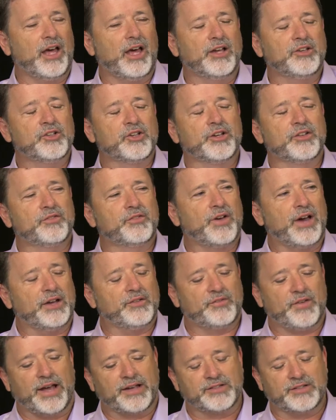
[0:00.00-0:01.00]
and you can
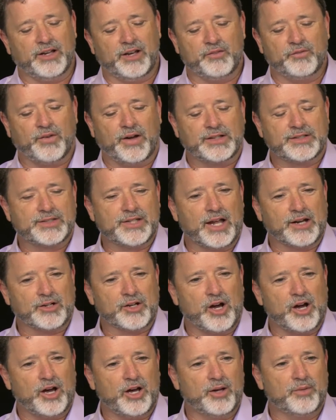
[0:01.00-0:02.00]
find fascinating fights dot
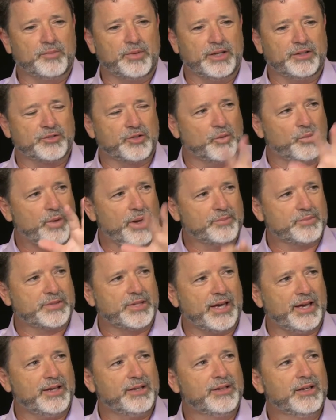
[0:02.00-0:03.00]
com is the
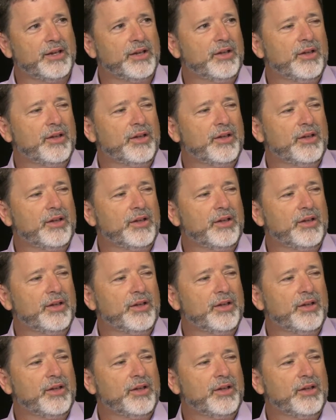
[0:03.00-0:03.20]
website,